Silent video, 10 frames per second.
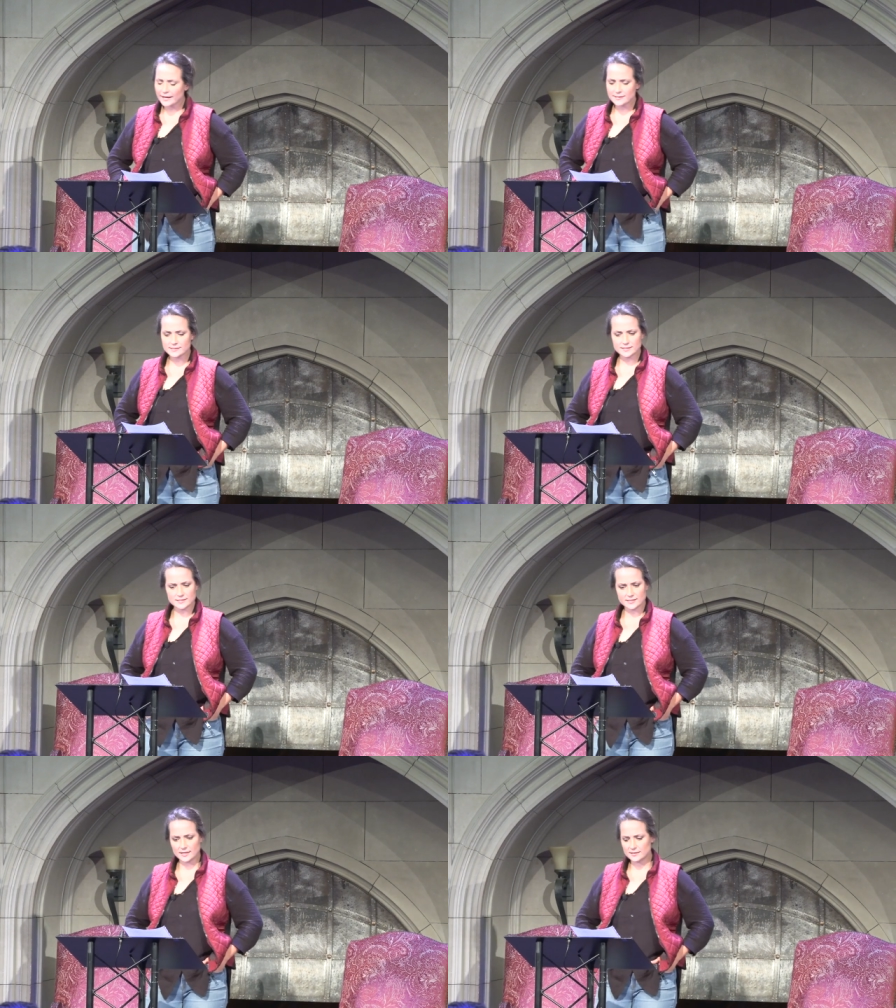
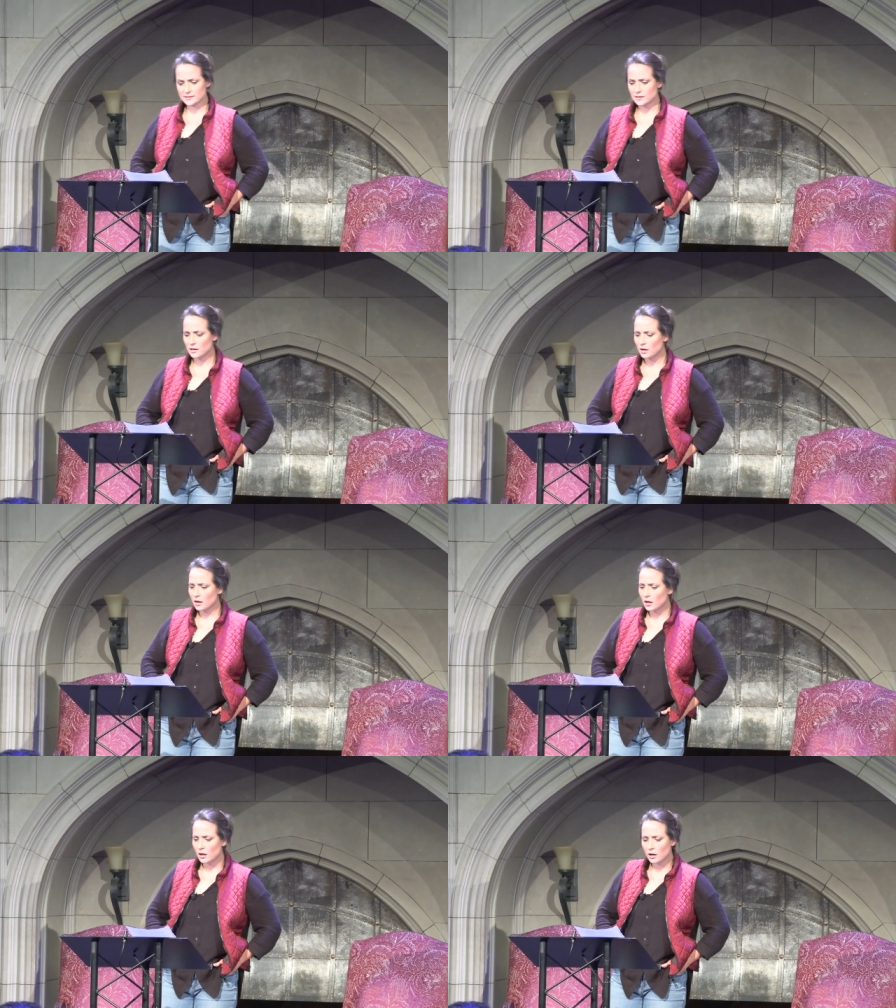instances
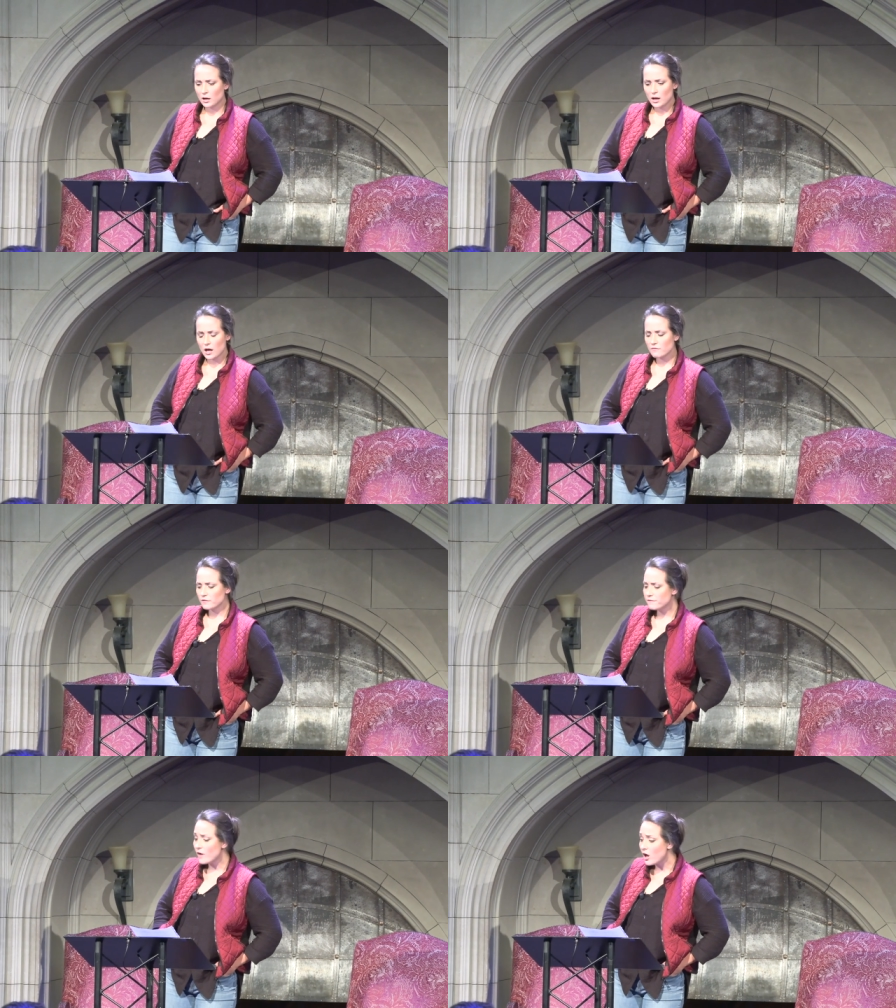of a
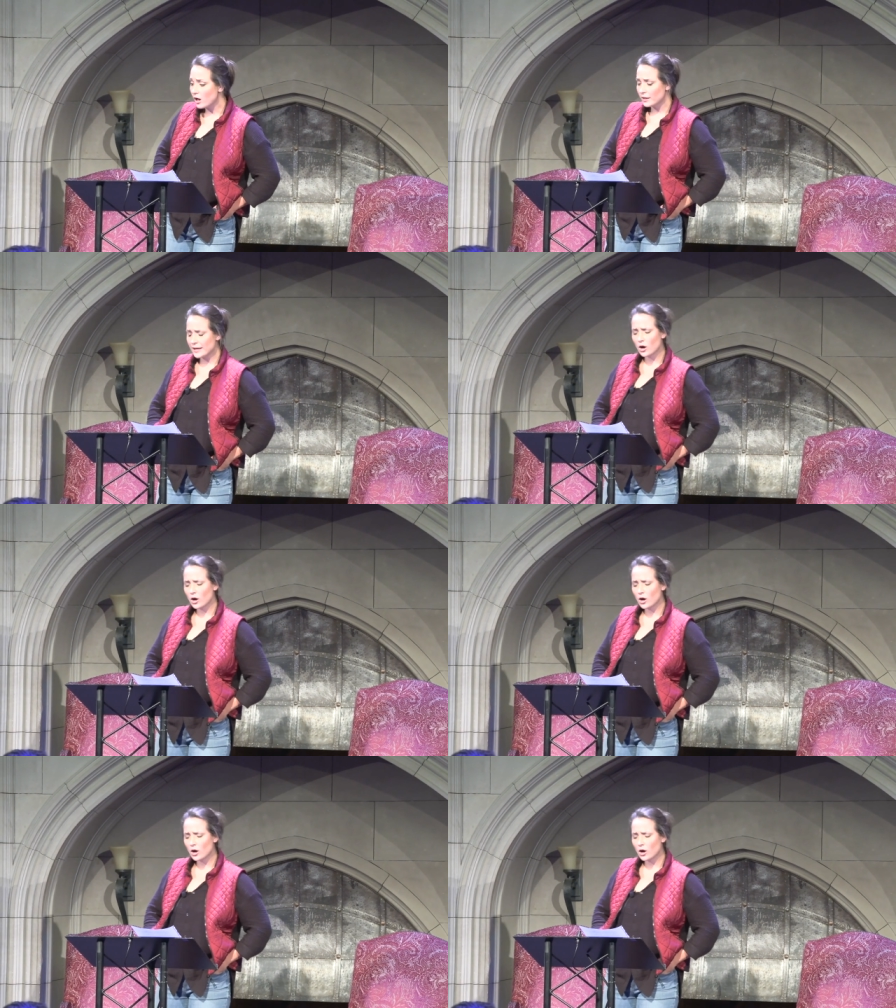fall. It